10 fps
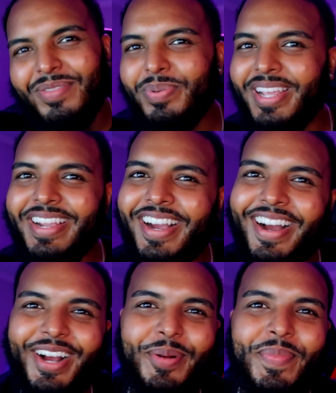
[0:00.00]
play it
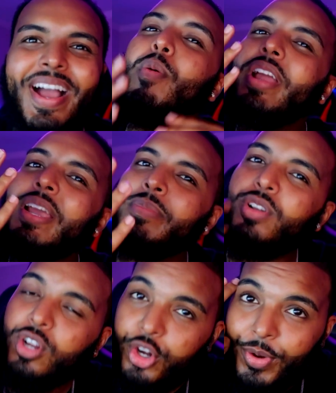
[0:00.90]
calm. I want him to
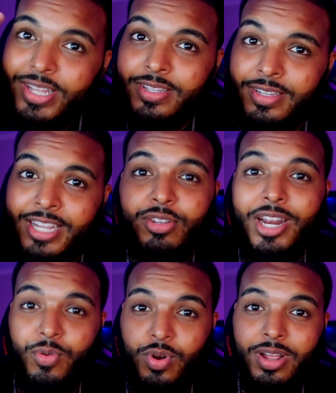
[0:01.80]
look crazy. That's
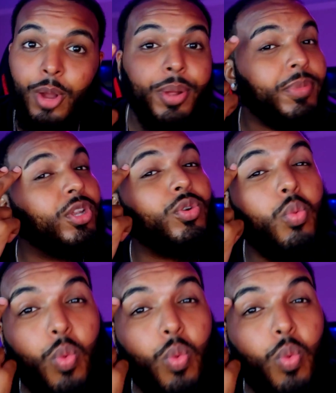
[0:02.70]
what I want. I want him to look